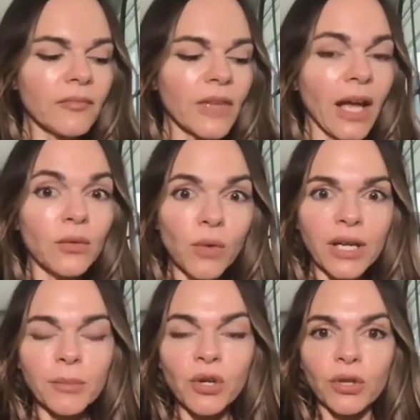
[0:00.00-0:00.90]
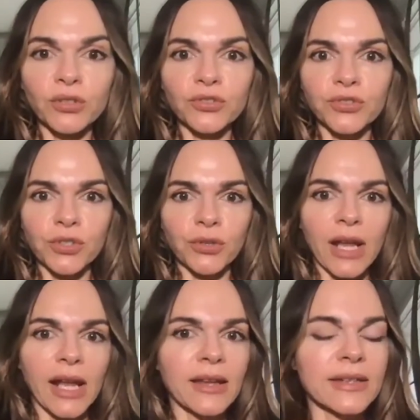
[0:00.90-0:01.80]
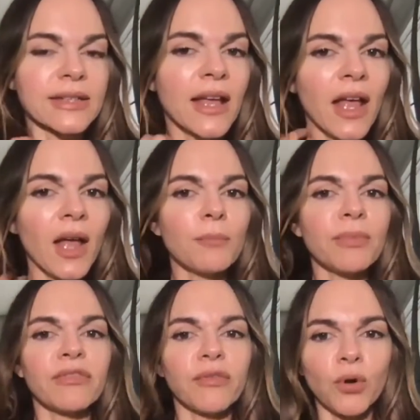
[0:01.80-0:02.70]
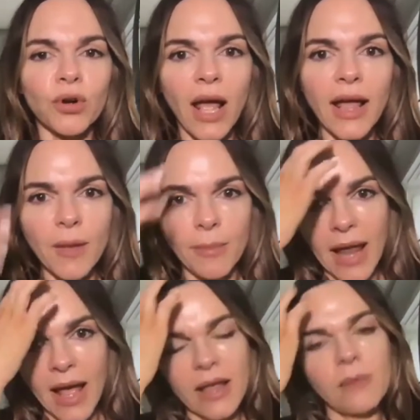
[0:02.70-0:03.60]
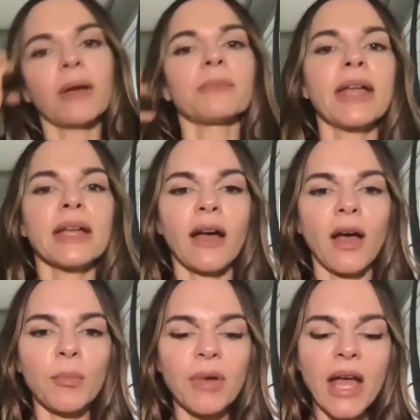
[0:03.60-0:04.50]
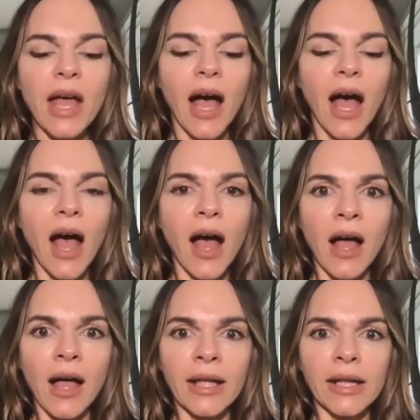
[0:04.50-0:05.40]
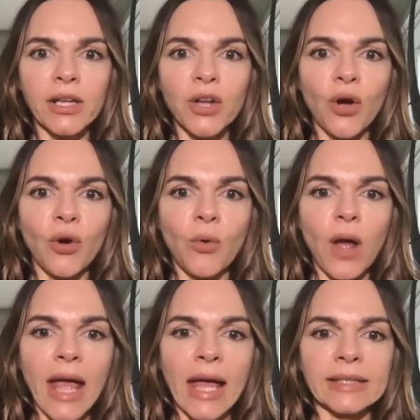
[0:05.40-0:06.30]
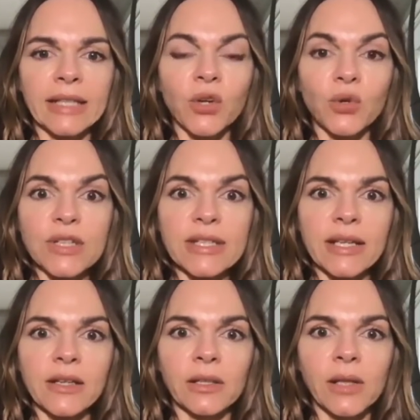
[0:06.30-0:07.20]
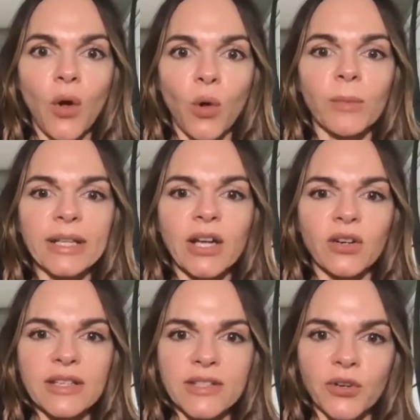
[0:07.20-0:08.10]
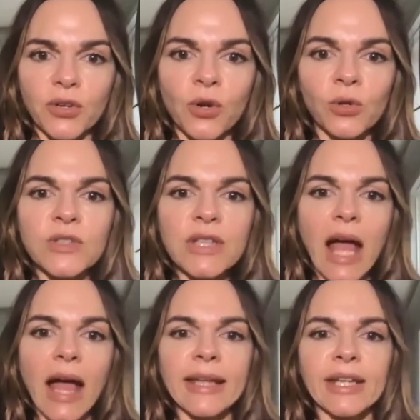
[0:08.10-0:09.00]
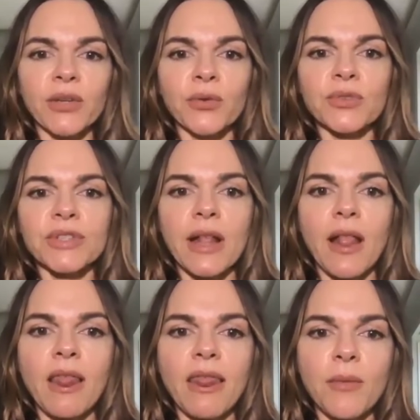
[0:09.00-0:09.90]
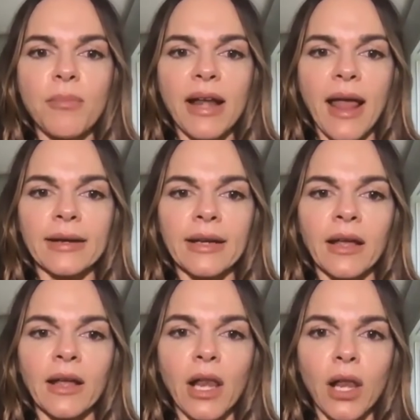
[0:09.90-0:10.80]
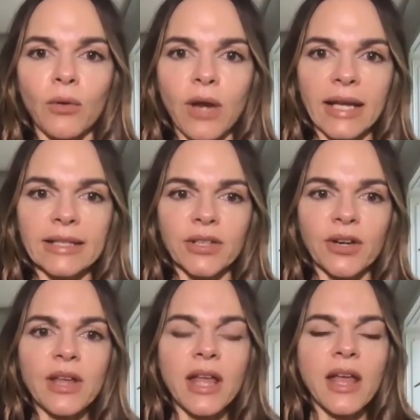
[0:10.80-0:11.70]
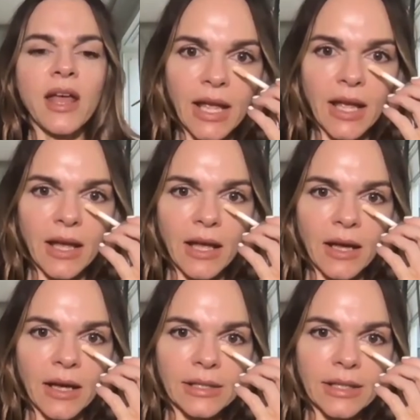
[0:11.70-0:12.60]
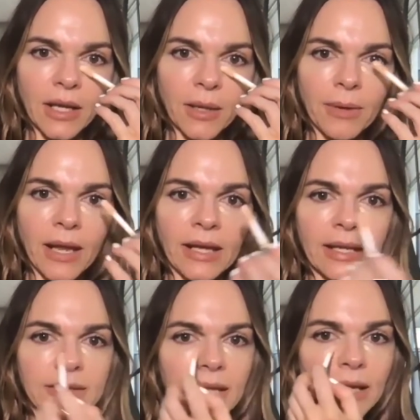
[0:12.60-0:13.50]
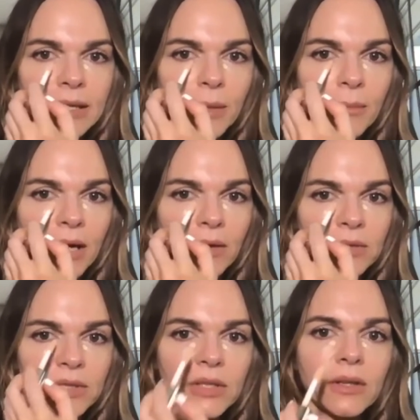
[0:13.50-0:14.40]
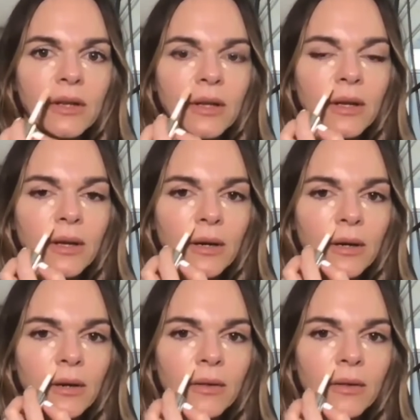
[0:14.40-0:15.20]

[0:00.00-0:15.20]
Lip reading: And what I'm going to do is, before I apply my makeup, I go and conceal all my dark circles. I use the Banana Lowlighter, and I apply a tiny amount on